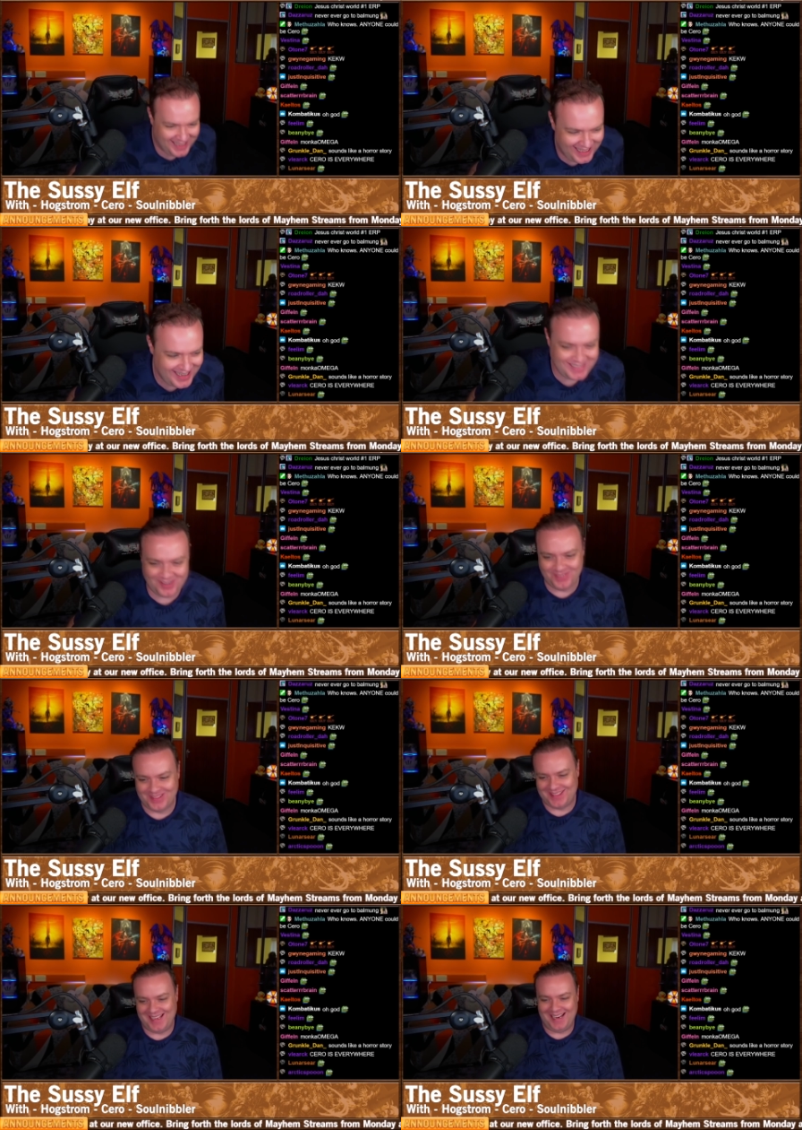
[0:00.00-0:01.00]
I
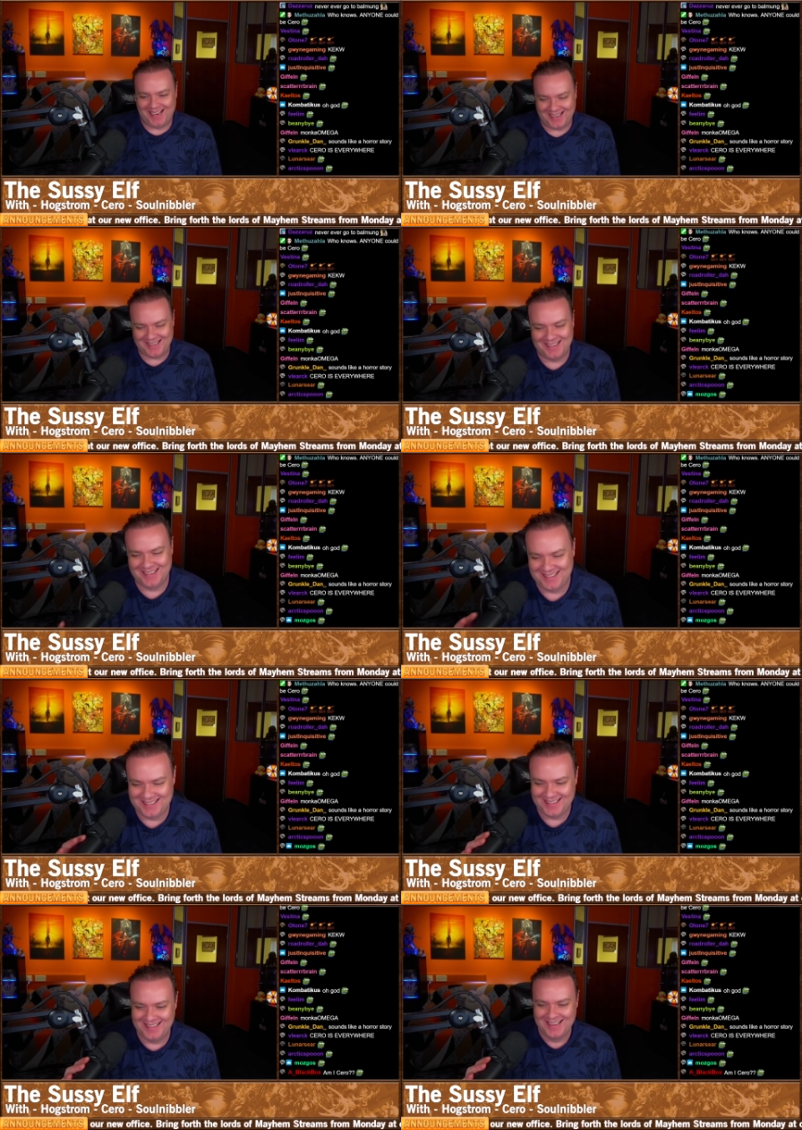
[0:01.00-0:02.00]
don't think
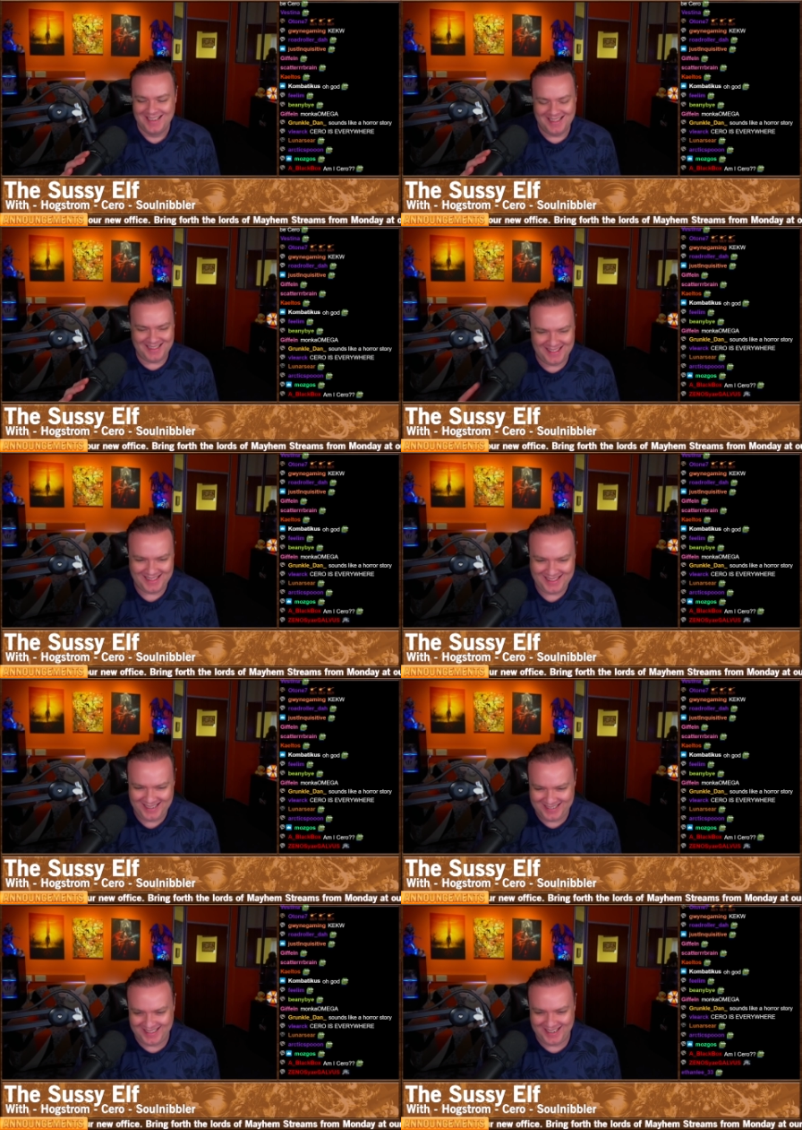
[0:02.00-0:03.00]

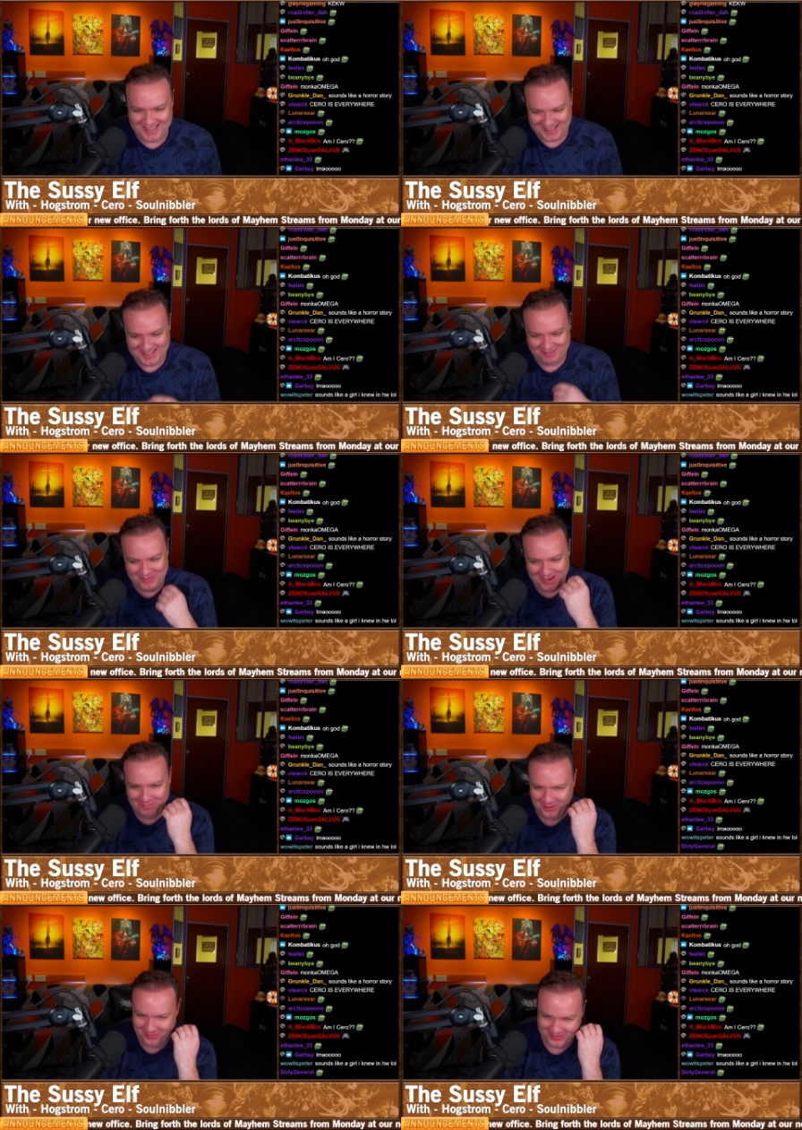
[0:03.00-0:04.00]
that
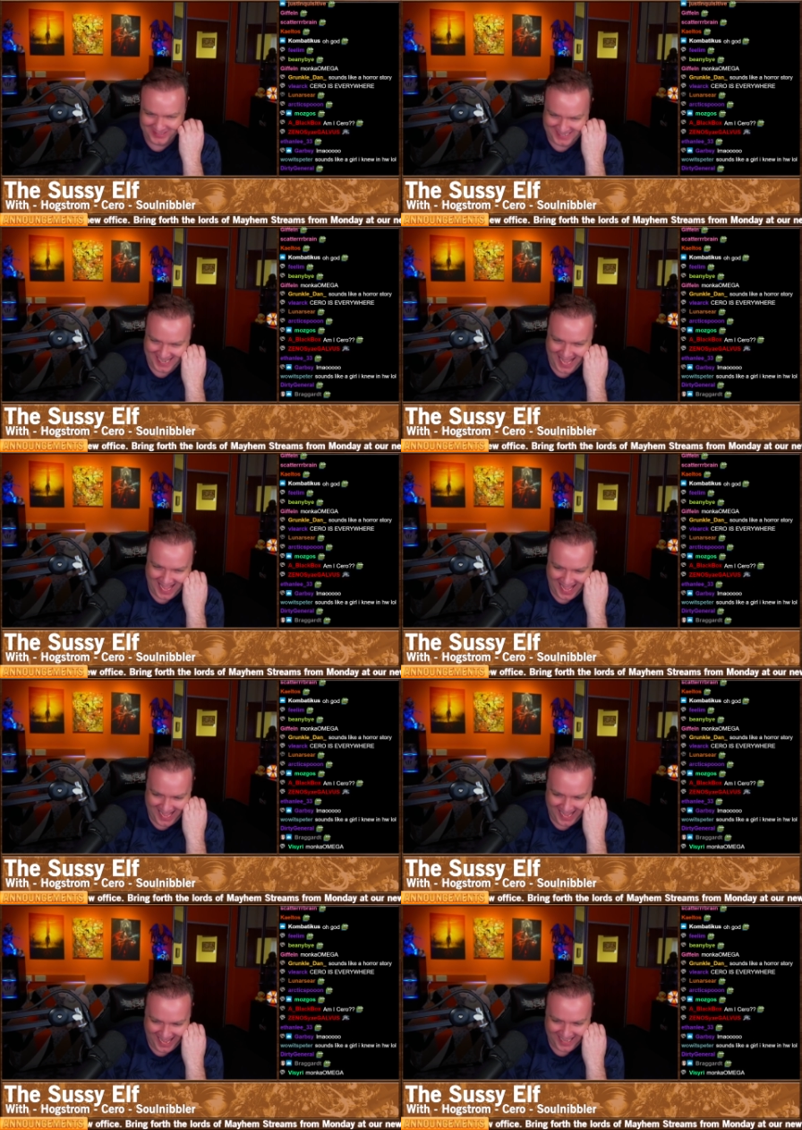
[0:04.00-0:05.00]
people would
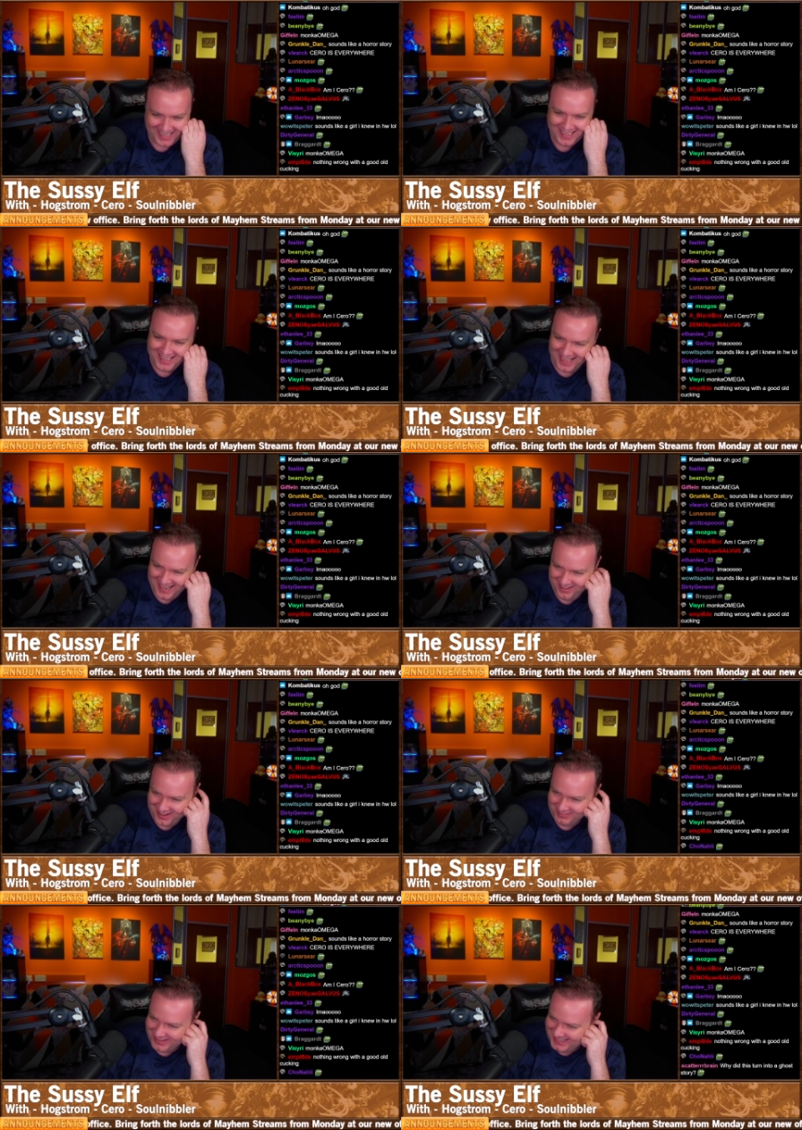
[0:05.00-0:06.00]
care.
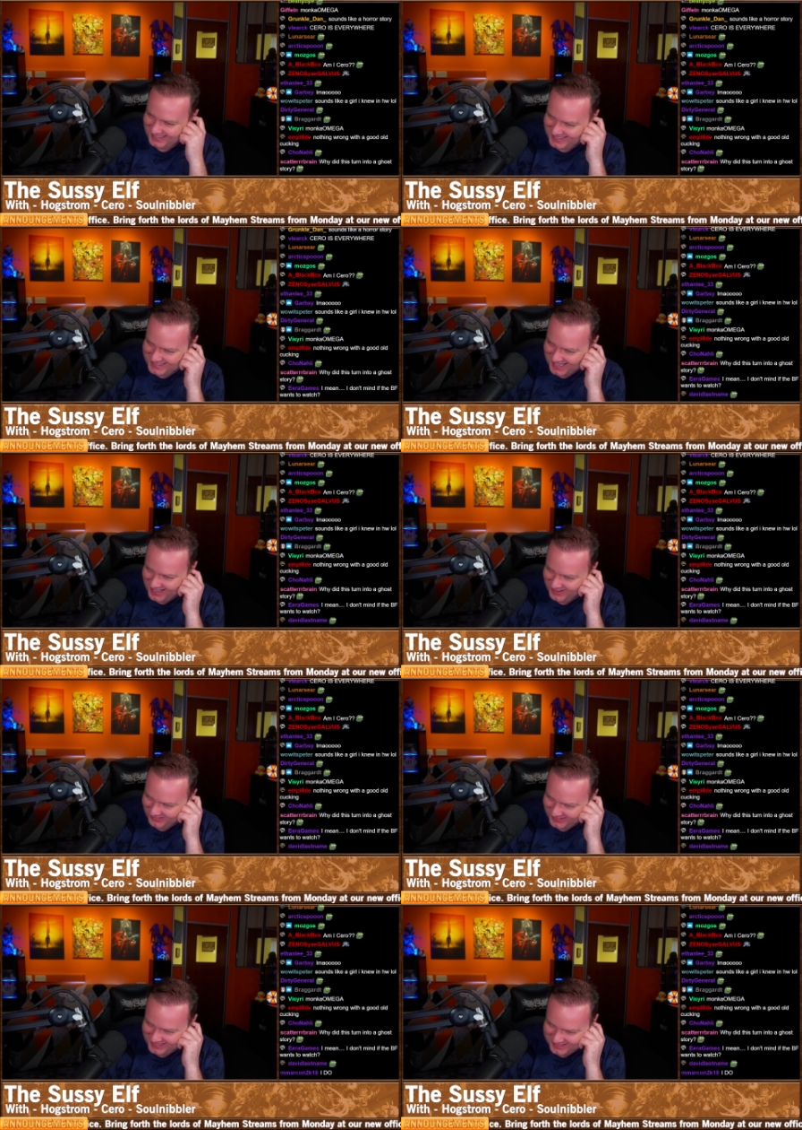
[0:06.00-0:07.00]
I really
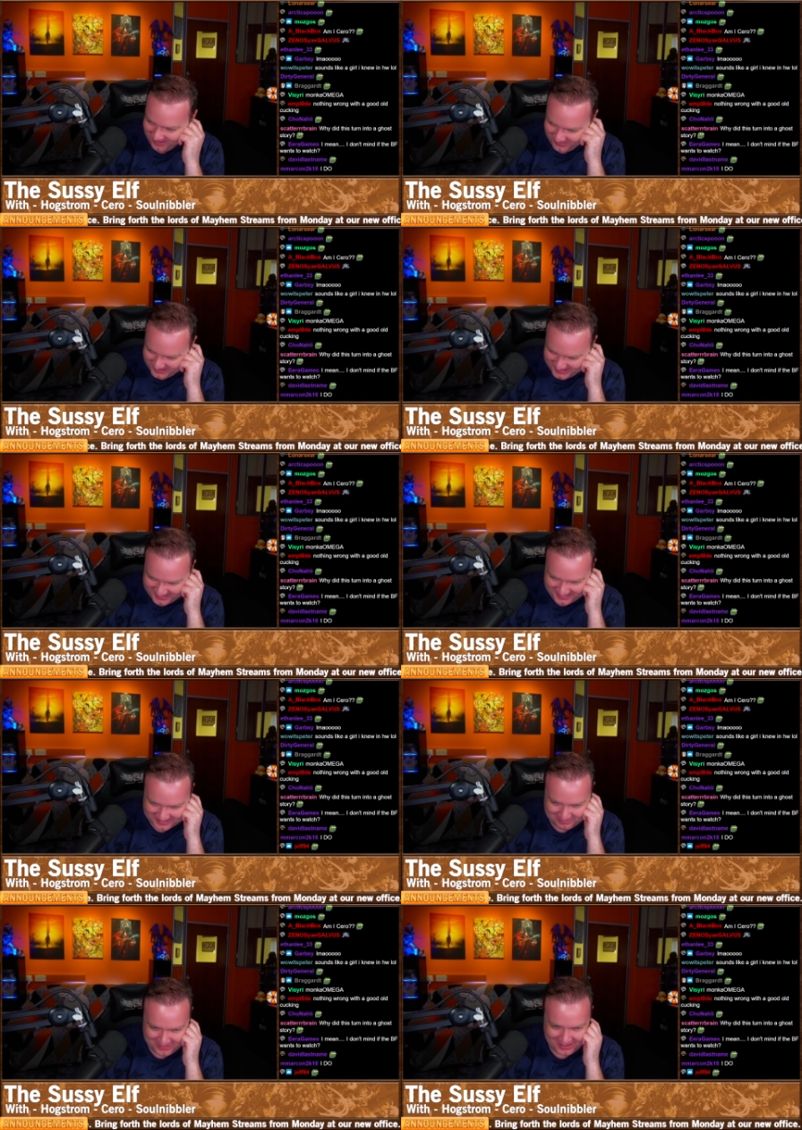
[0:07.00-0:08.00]
genuinely don't think
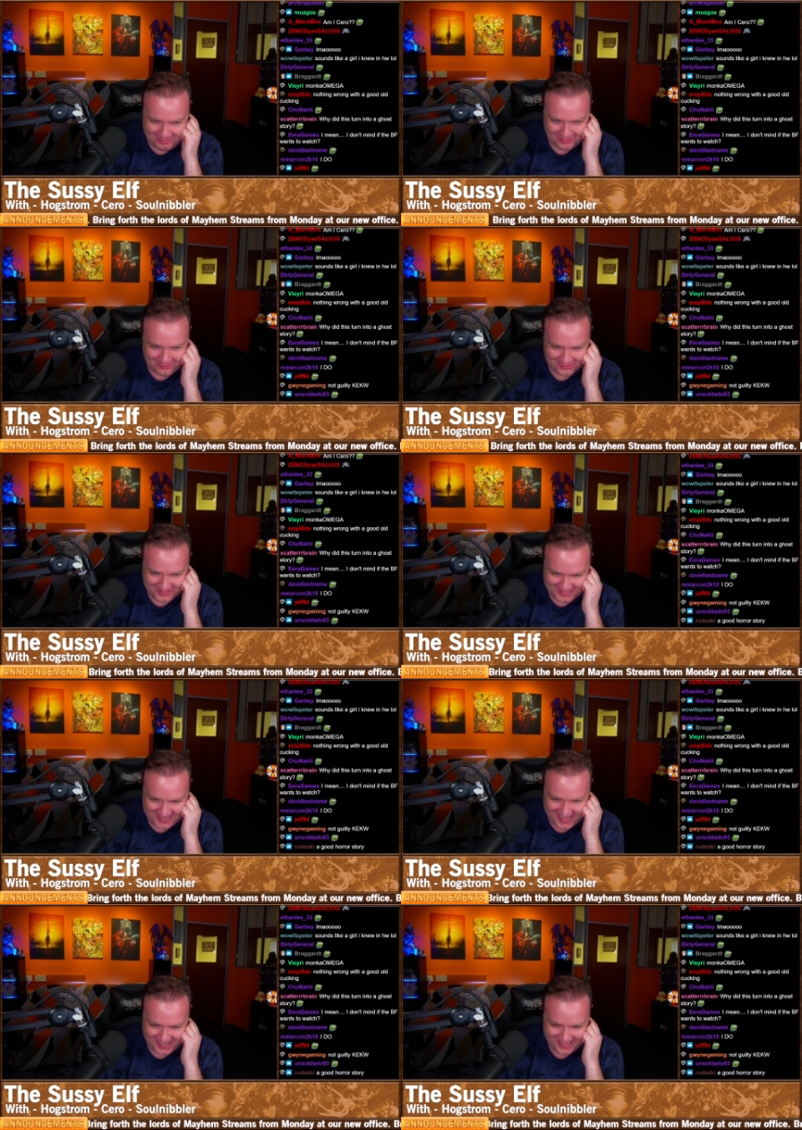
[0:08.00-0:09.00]
that people would
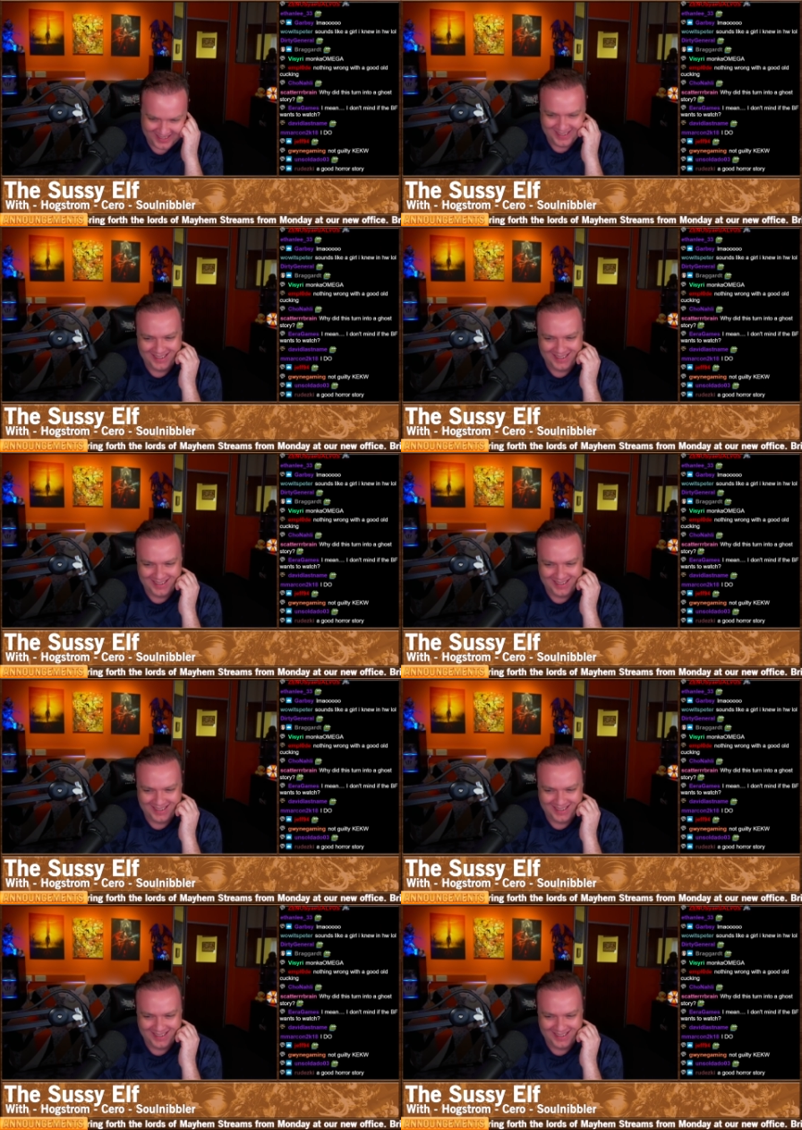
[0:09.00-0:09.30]
care.